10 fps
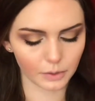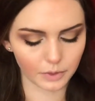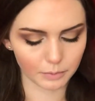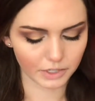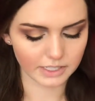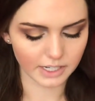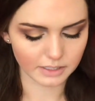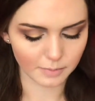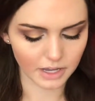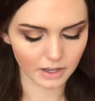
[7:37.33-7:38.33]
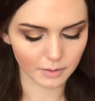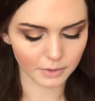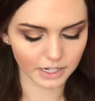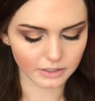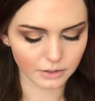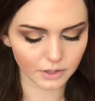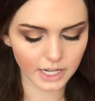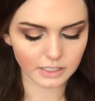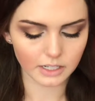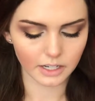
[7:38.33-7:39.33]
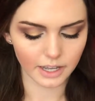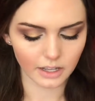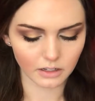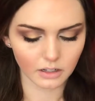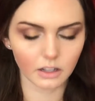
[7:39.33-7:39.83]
with princess makeup, but I do like to get